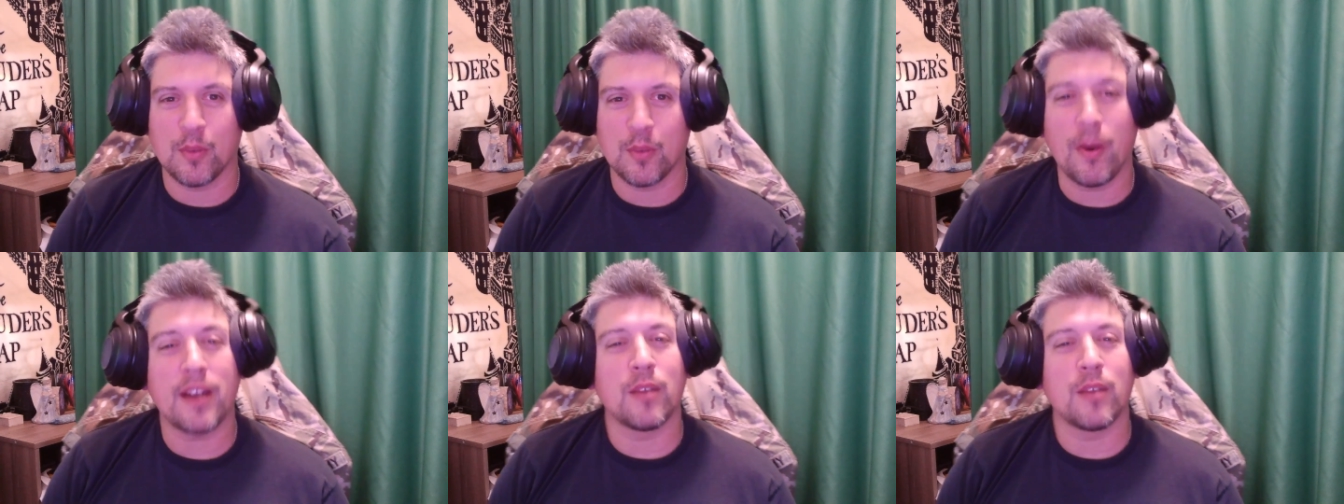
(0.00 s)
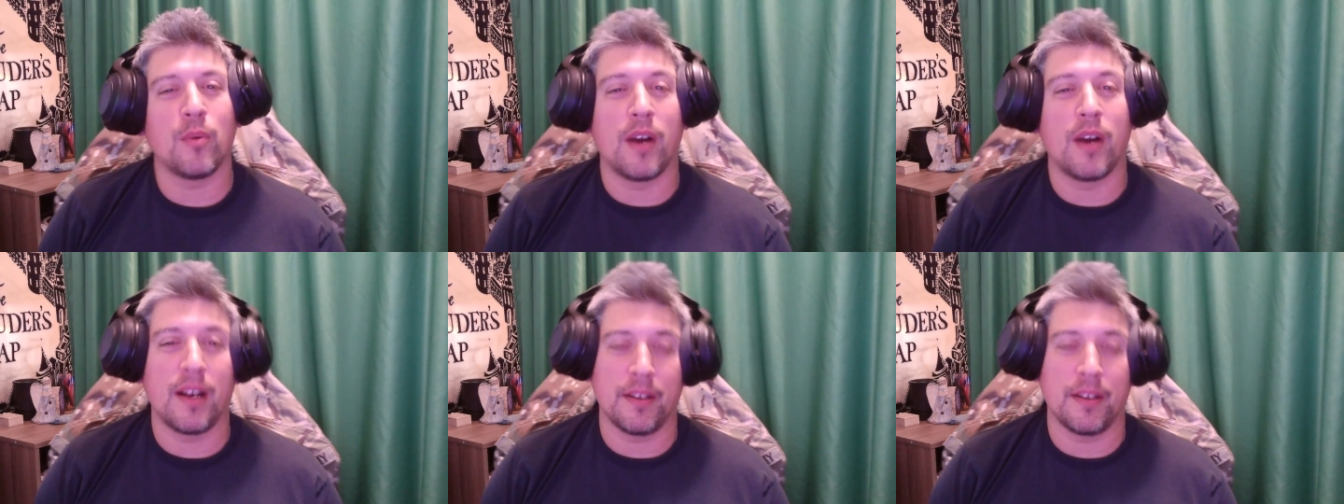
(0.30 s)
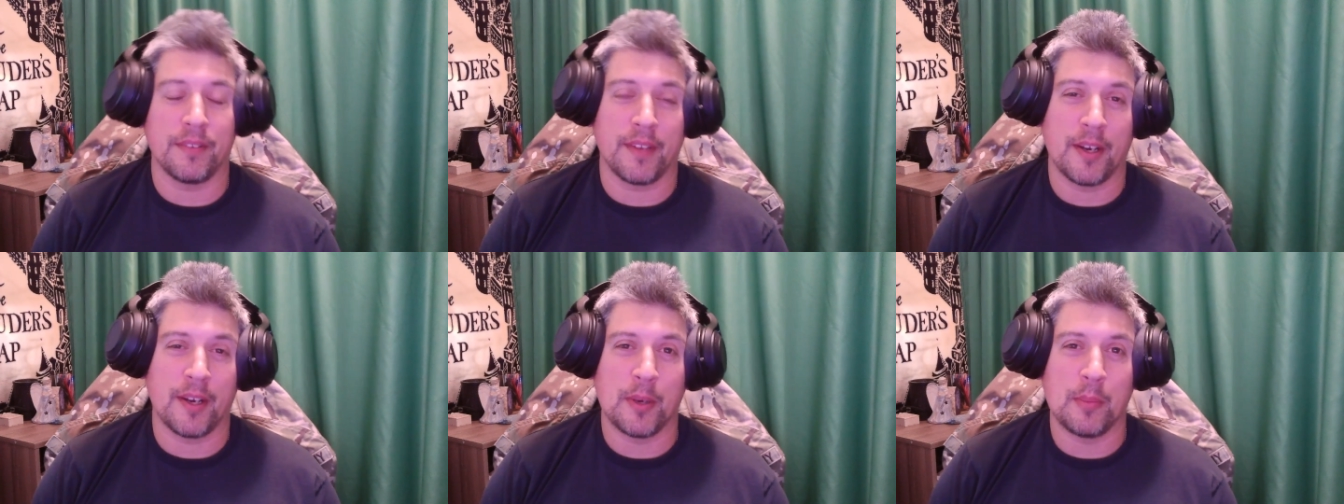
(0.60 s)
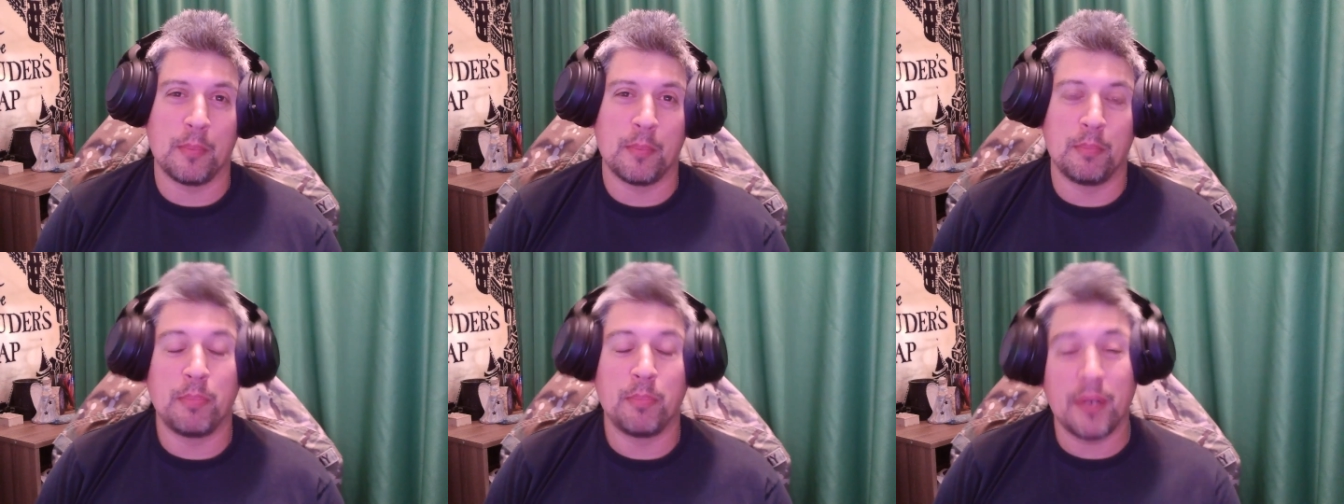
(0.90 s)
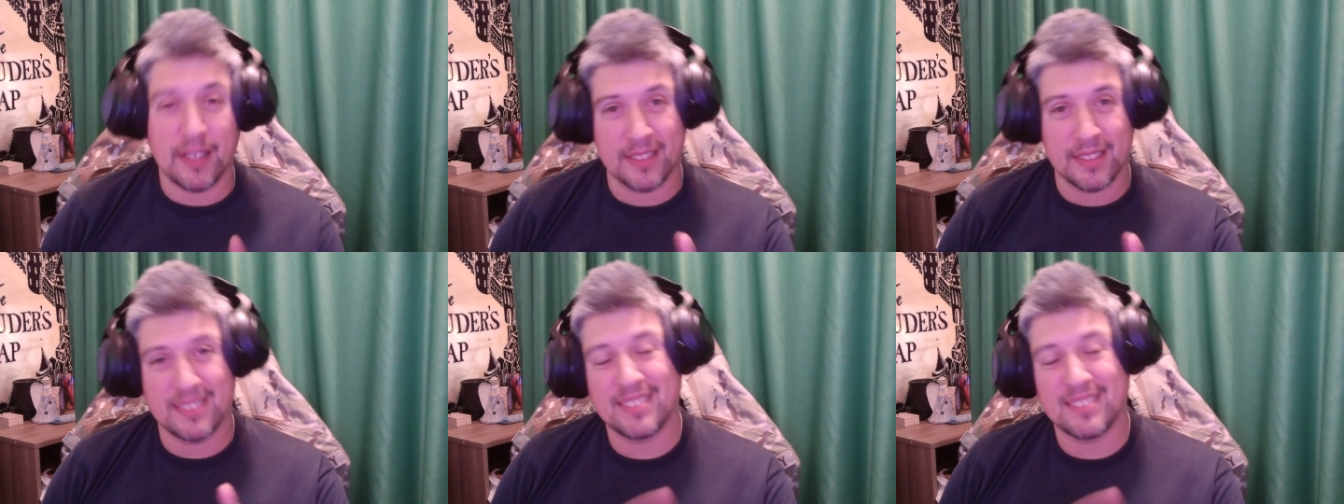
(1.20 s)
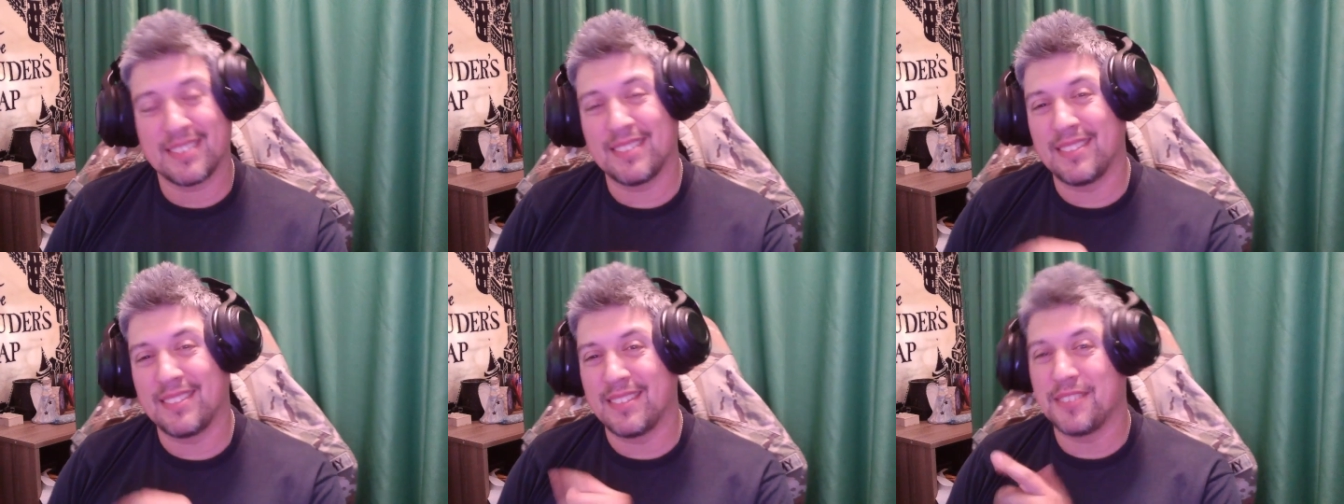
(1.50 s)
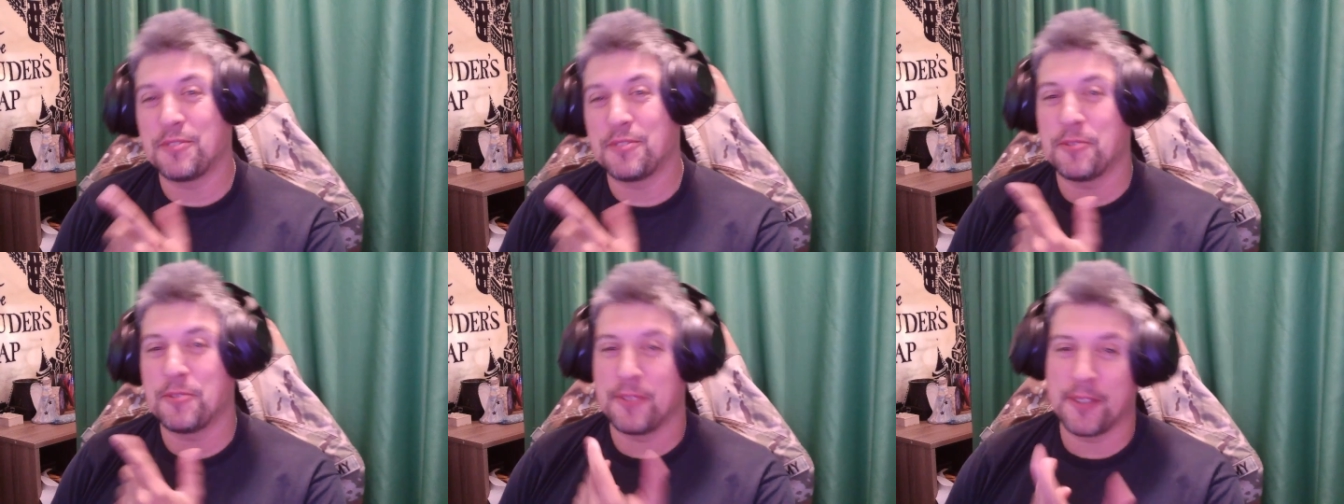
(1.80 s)
quite a while now, but
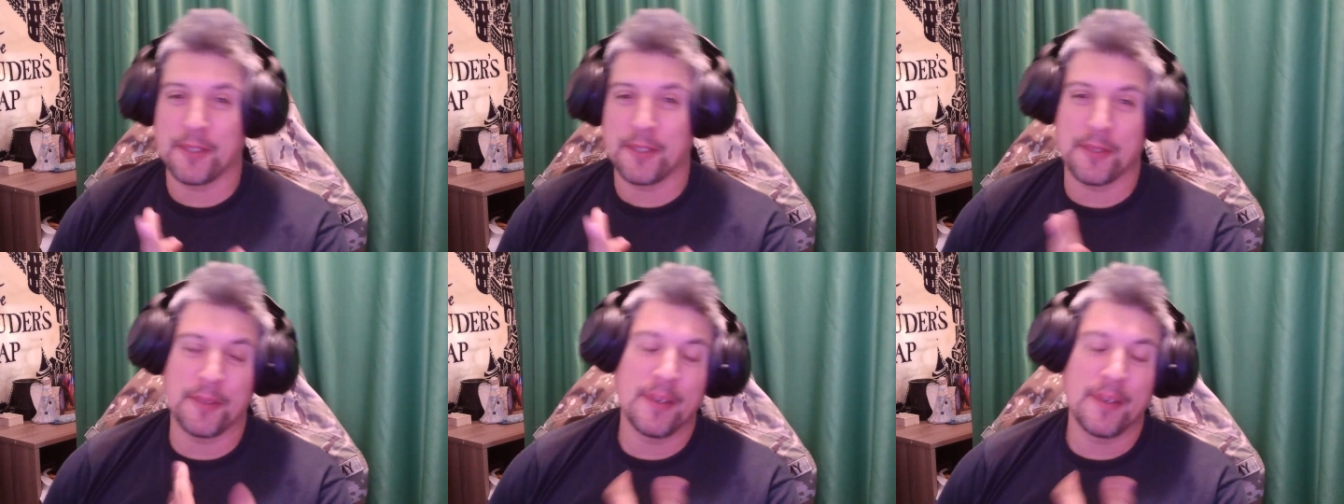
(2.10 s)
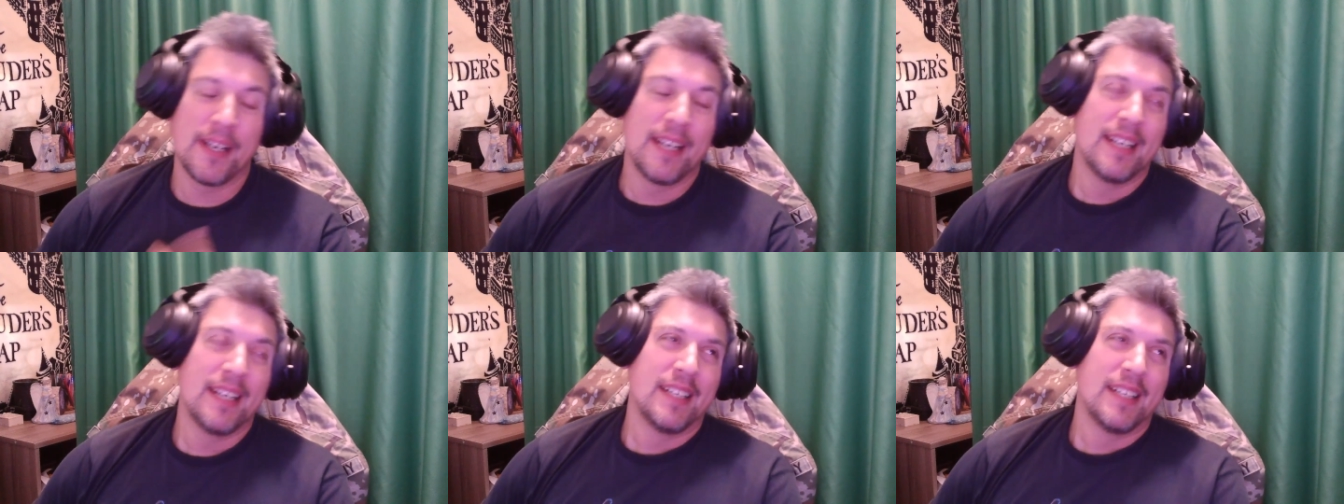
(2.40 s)
did you know?